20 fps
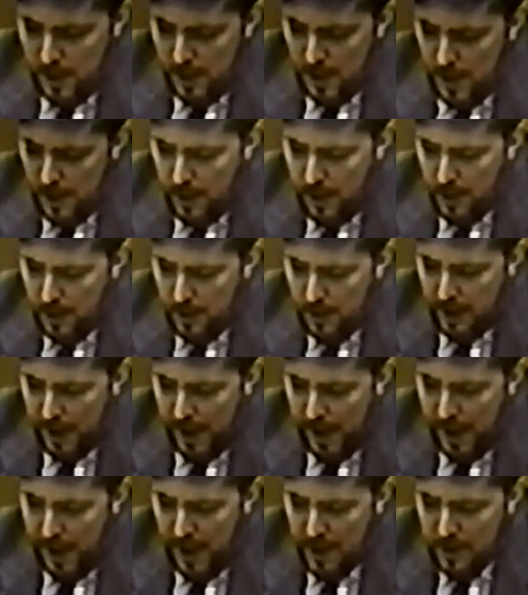Uh,
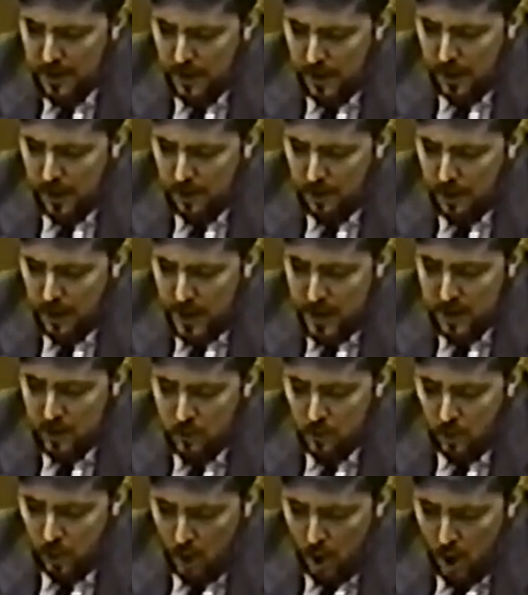and a
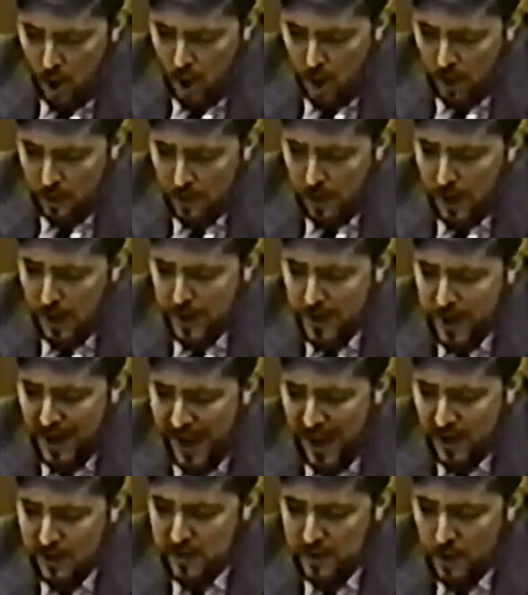later law
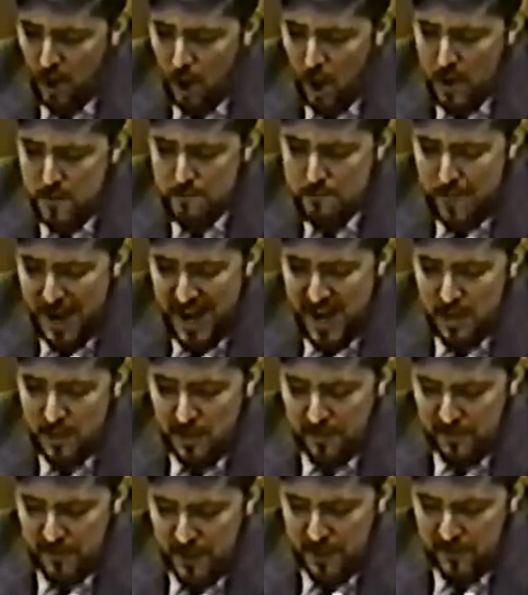enacted on May
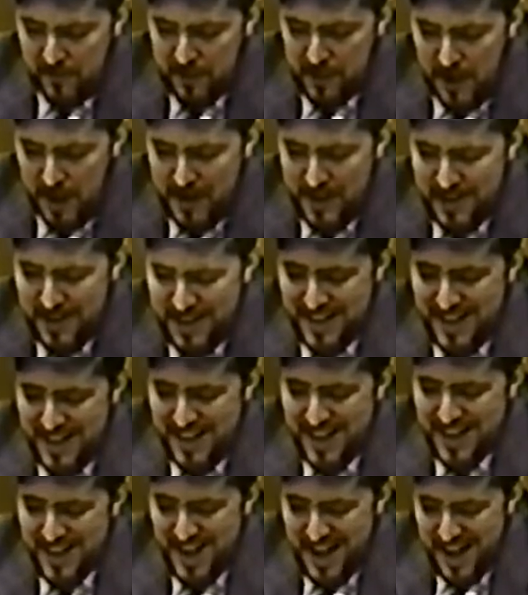the 5th,
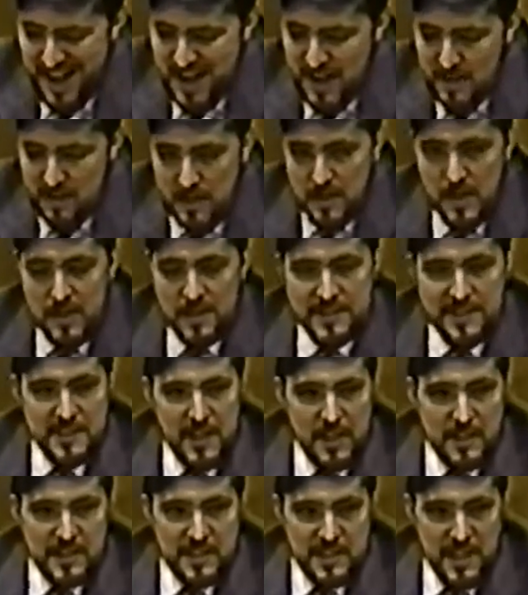1988,
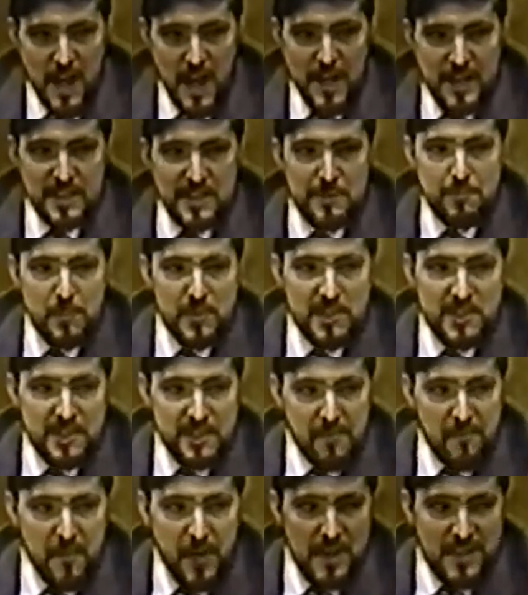set aside a
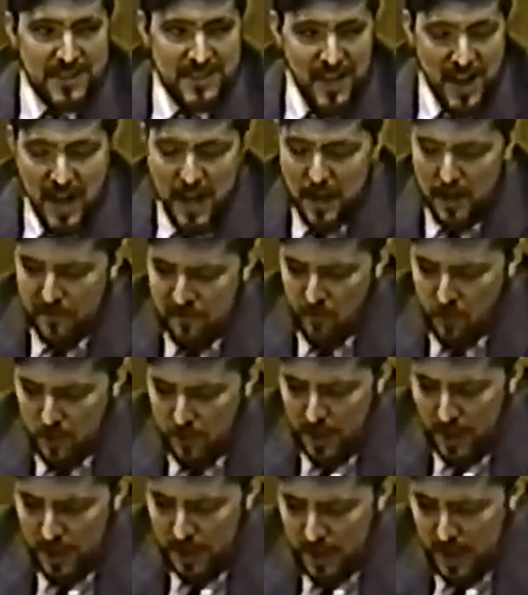specific day
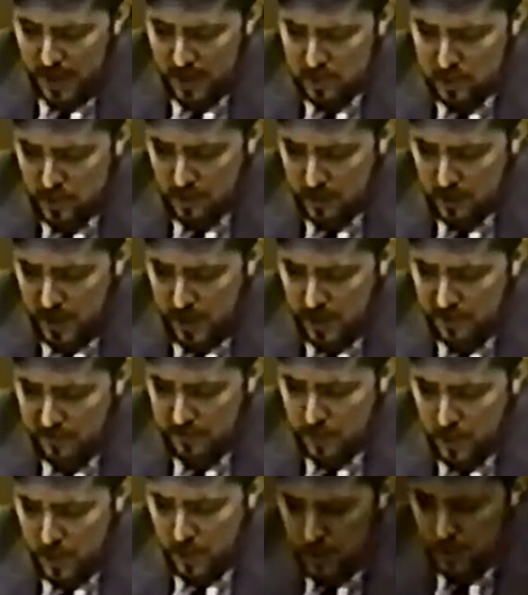for that National Day
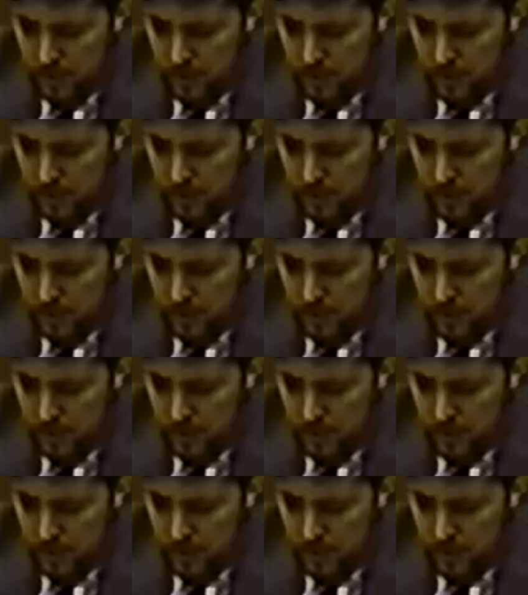of